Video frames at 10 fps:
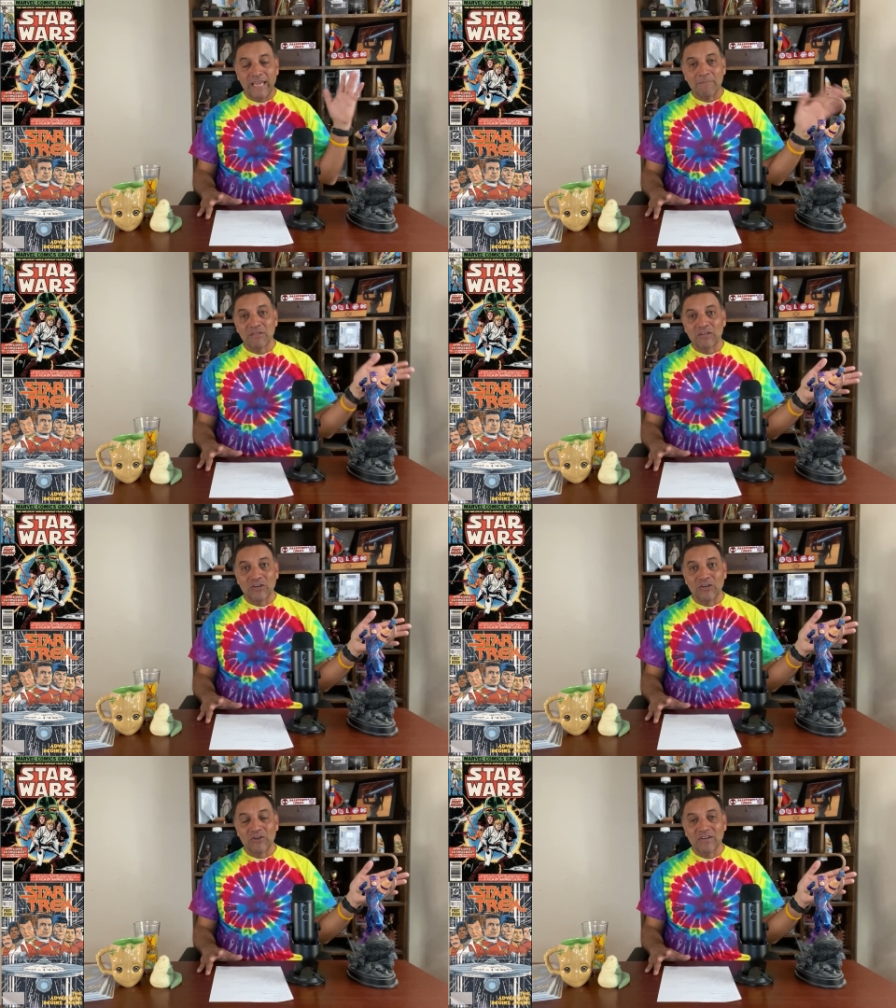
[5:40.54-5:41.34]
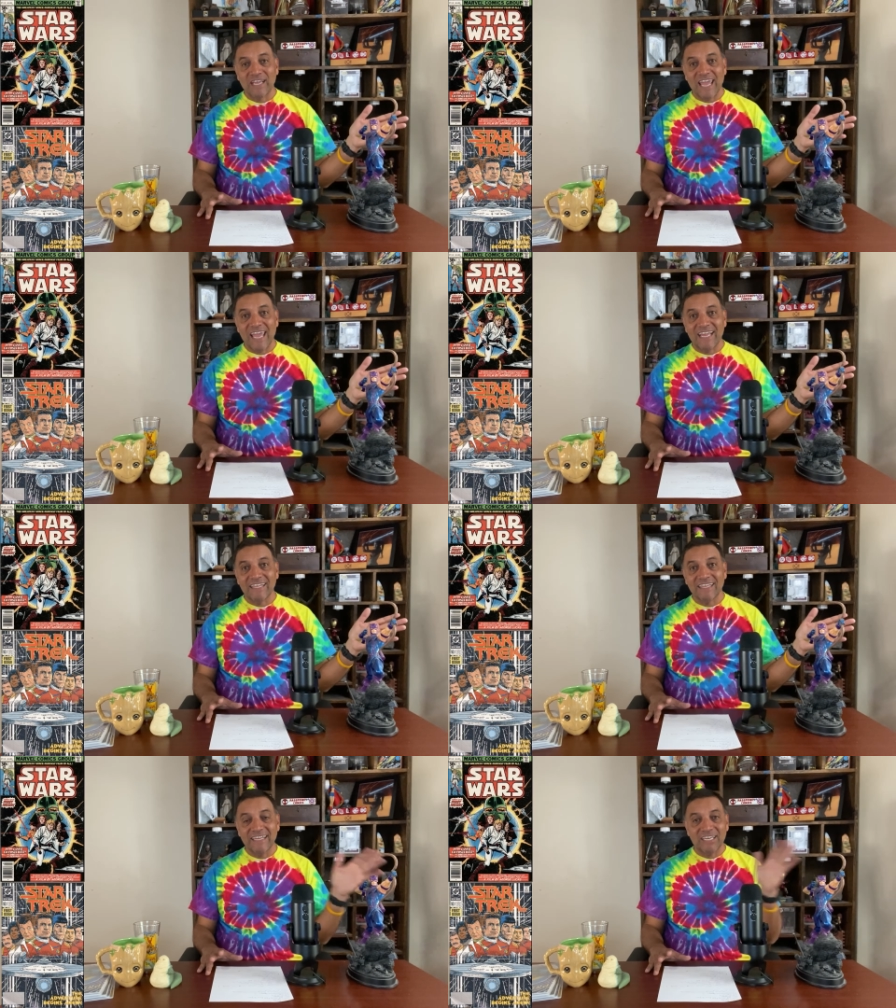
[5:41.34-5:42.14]
Captain Kirk
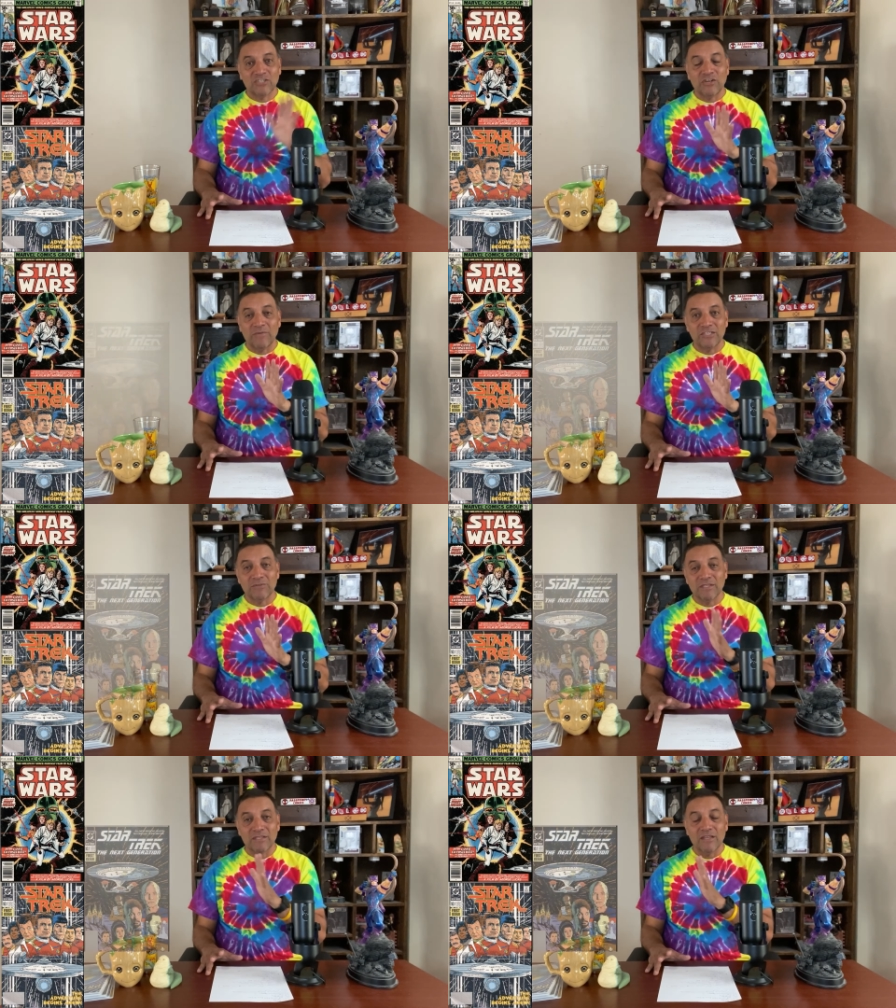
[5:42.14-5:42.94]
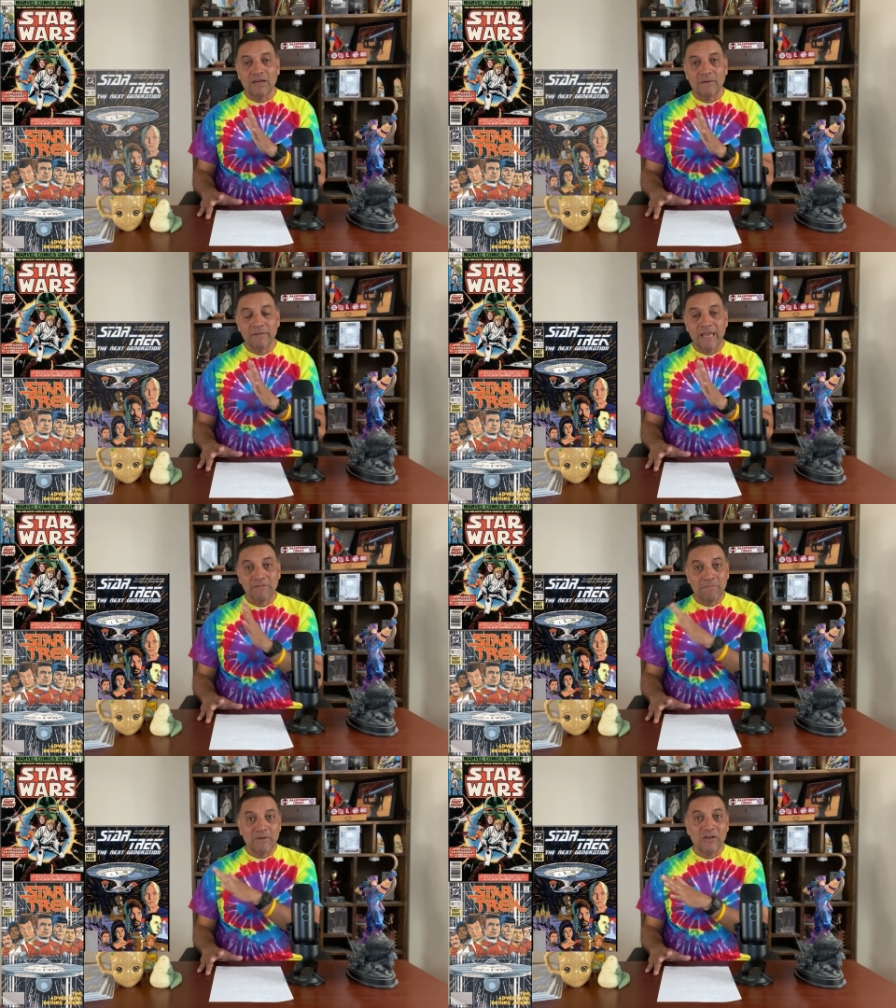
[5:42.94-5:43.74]
and the Next Generation with um,
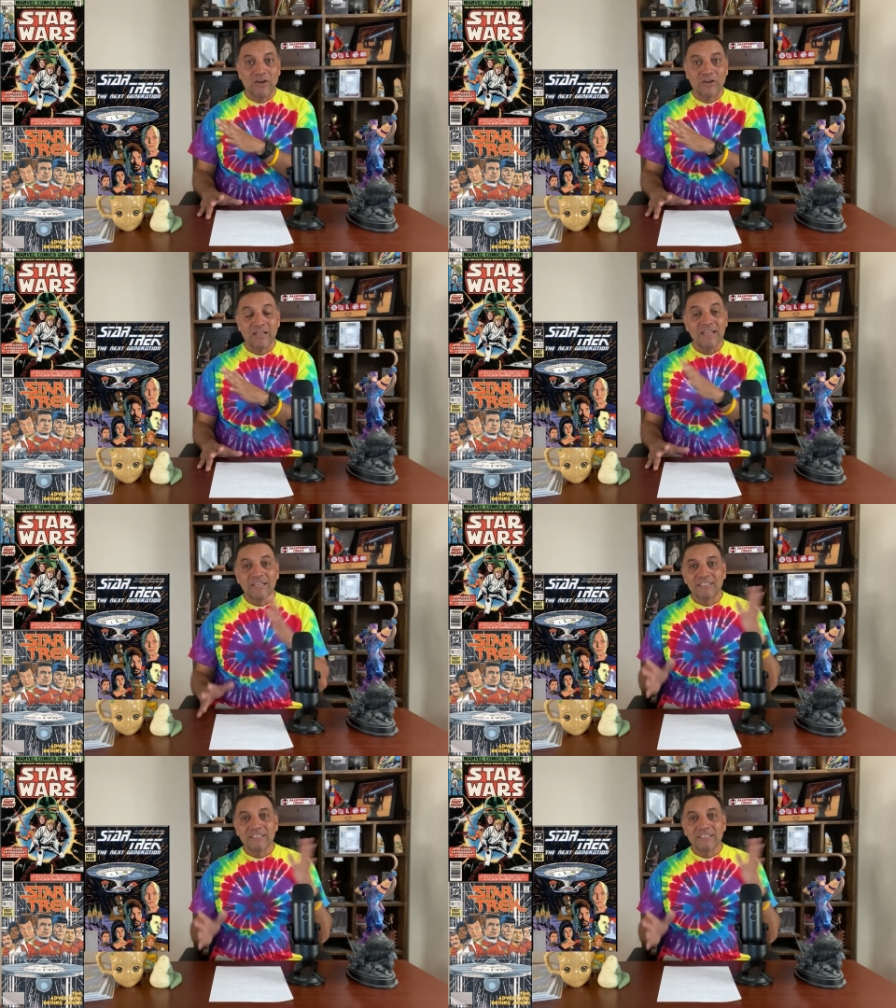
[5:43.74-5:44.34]
Captain Picard.